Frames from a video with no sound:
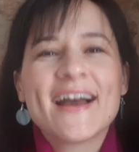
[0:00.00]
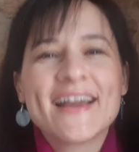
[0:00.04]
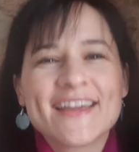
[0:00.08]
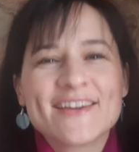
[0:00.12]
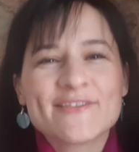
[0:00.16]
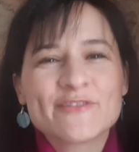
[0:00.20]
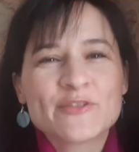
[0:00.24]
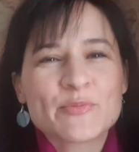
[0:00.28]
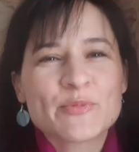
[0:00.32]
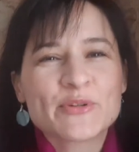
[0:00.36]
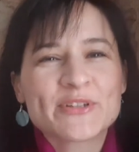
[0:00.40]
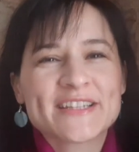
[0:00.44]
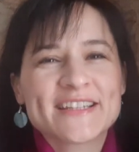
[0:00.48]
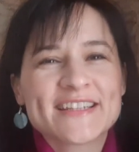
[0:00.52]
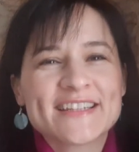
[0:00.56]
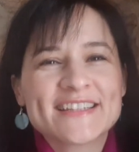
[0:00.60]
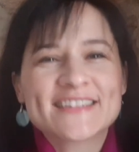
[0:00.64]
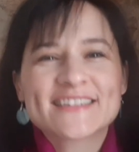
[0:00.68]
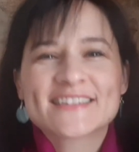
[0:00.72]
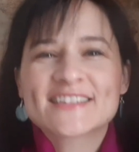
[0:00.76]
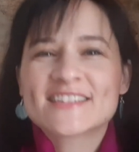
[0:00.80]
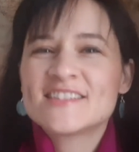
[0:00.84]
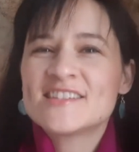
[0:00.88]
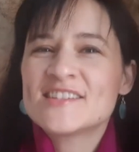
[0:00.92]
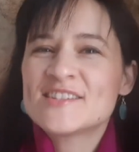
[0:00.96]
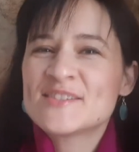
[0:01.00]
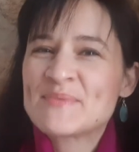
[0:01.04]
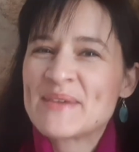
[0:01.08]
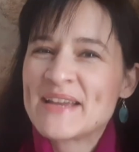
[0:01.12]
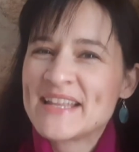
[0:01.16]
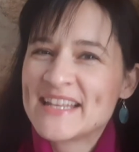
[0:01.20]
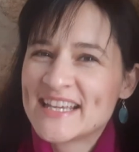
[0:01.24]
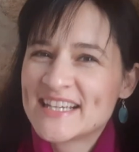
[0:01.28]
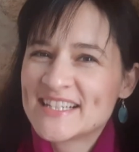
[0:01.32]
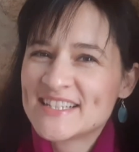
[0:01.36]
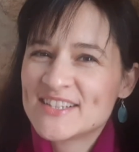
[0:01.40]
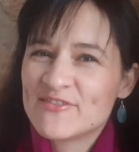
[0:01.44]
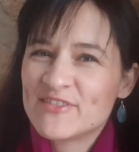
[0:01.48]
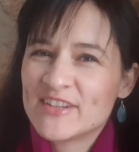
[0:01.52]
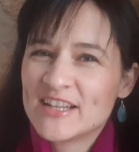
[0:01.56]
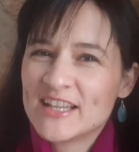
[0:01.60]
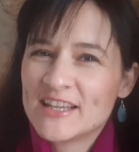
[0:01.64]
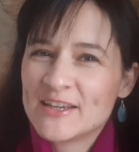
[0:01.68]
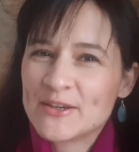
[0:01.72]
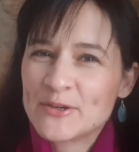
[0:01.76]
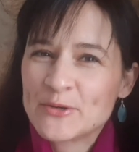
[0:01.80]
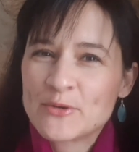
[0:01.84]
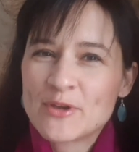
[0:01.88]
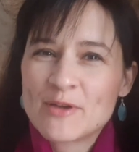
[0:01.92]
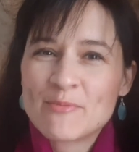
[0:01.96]
everybody, this is my next
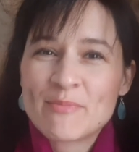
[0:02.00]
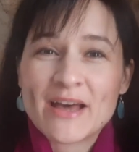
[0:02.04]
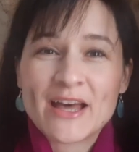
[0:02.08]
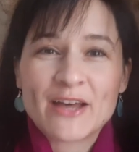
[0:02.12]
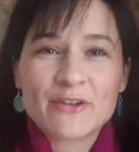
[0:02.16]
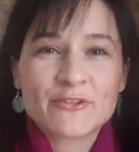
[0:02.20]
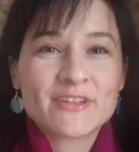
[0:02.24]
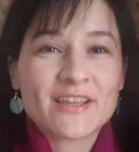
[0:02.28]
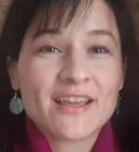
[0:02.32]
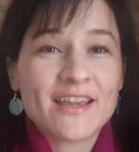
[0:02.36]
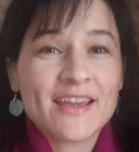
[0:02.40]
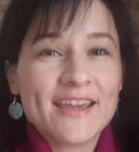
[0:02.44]
video about